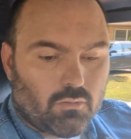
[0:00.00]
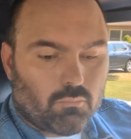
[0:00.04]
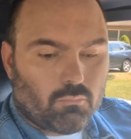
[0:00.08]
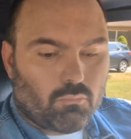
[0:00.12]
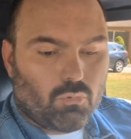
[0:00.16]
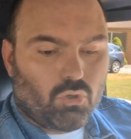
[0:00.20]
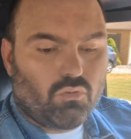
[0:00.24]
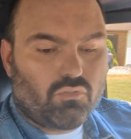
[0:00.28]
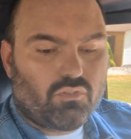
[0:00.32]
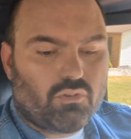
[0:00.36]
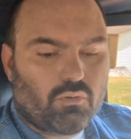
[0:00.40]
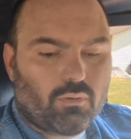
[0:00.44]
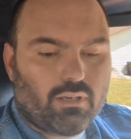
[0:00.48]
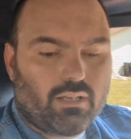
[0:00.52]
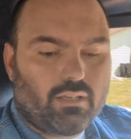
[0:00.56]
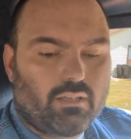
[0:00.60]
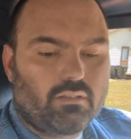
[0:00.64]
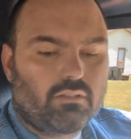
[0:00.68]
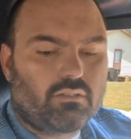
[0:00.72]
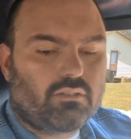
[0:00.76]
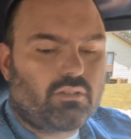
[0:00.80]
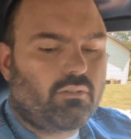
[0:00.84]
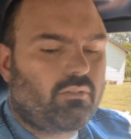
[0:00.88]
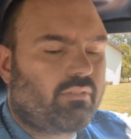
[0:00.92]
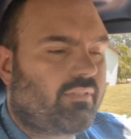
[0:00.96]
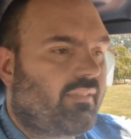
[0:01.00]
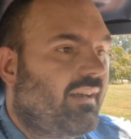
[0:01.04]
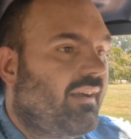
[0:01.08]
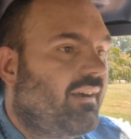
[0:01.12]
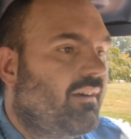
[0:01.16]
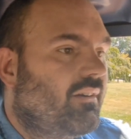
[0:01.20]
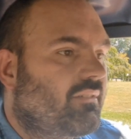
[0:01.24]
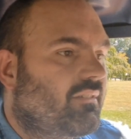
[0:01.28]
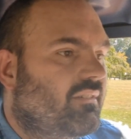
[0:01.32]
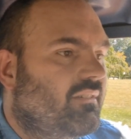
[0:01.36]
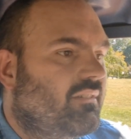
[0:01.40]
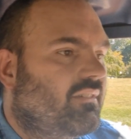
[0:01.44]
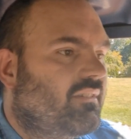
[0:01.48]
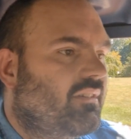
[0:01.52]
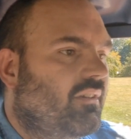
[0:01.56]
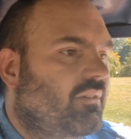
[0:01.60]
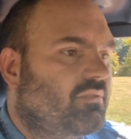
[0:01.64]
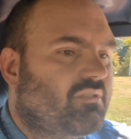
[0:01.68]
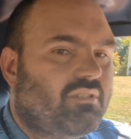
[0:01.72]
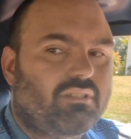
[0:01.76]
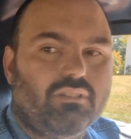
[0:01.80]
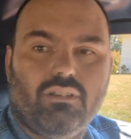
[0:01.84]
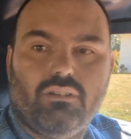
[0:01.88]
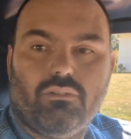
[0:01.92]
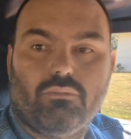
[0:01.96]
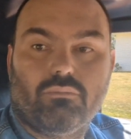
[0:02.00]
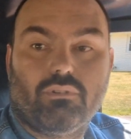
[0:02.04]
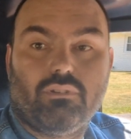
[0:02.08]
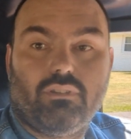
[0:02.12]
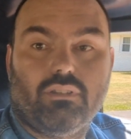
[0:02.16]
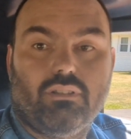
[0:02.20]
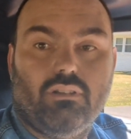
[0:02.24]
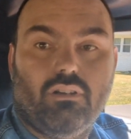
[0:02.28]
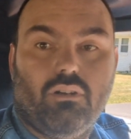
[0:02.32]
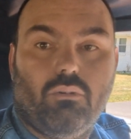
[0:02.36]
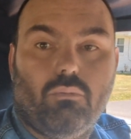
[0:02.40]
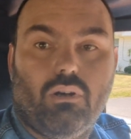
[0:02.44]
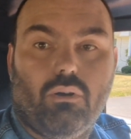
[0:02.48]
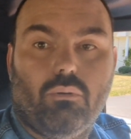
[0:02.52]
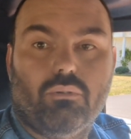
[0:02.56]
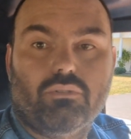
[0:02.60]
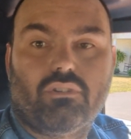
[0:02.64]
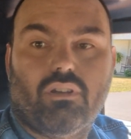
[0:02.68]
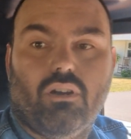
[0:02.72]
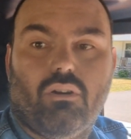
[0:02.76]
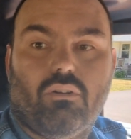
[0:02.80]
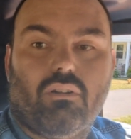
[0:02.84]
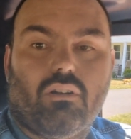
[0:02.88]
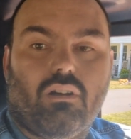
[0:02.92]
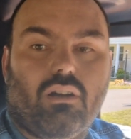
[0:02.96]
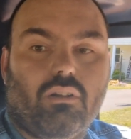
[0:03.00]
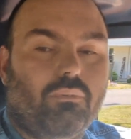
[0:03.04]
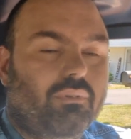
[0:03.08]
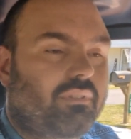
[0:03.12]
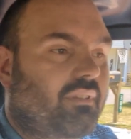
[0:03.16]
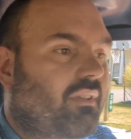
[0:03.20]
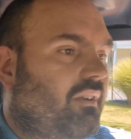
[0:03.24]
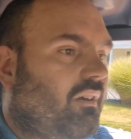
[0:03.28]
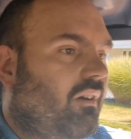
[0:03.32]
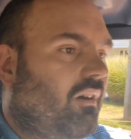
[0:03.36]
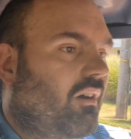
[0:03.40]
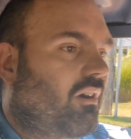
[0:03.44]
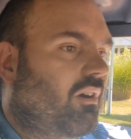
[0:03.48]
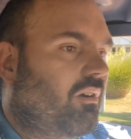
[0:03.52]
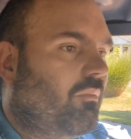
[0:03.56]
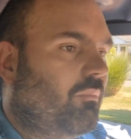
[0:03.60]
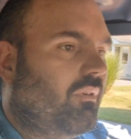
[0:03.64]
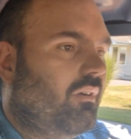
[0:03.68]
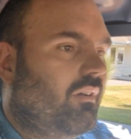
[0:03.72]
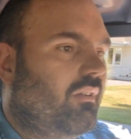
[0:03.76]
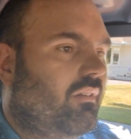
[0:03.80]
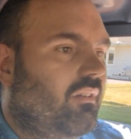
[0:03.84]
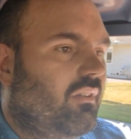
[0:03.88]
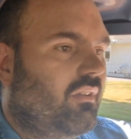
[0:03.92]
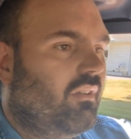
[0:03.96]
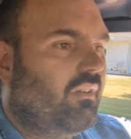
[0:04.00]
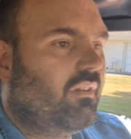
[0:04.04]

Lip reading: moved away in 2000, so she don't really know what was going on with the car, but